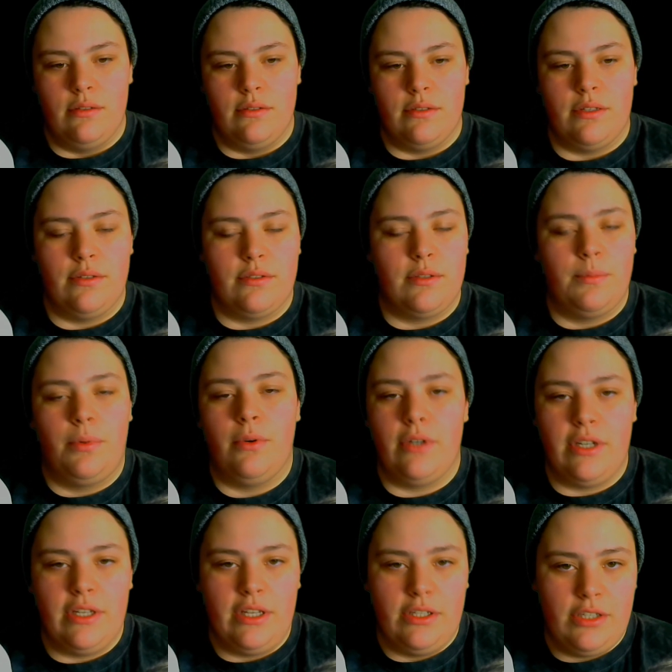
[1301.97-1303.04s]
So
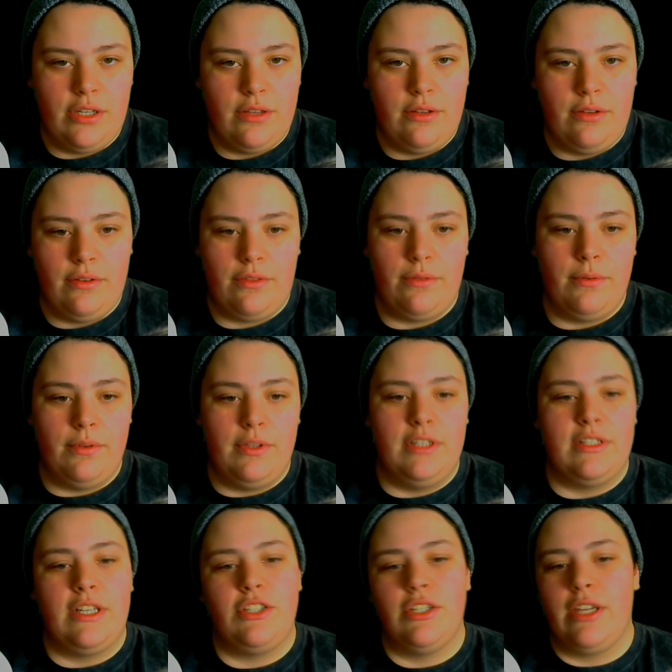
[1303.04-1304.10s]
supporting each other through
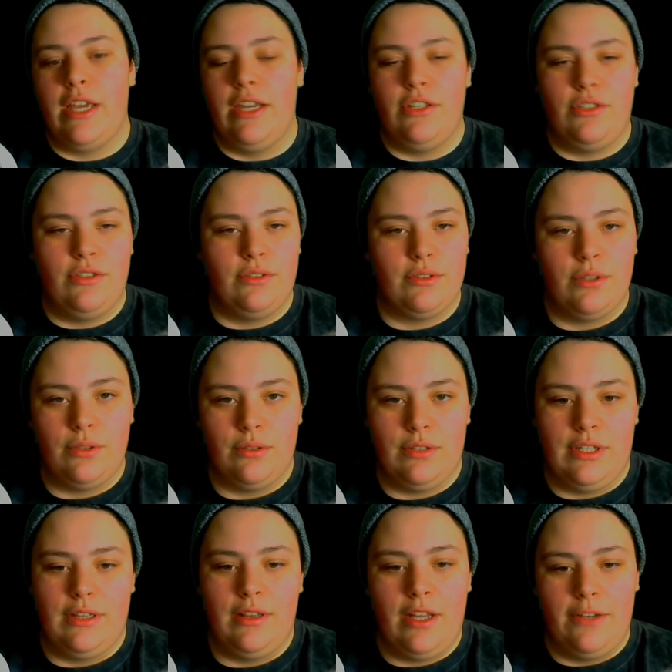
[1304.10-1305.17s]
these educational goals
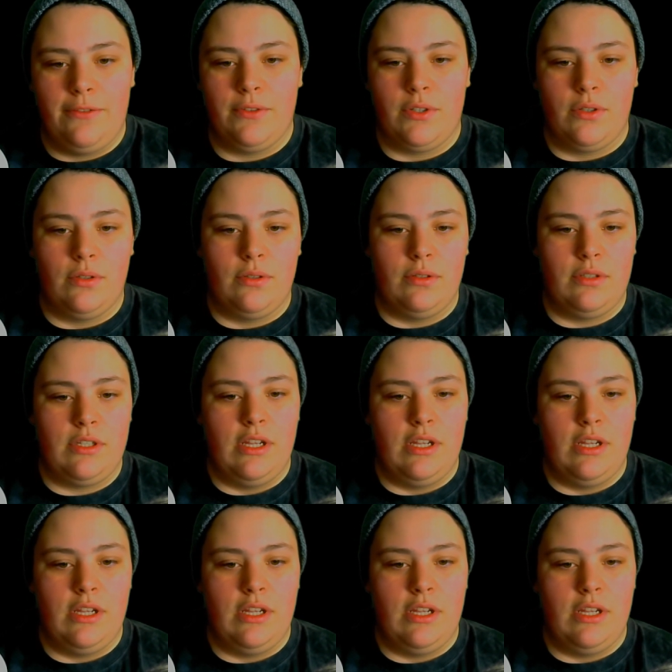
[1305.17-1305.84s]
and life goals,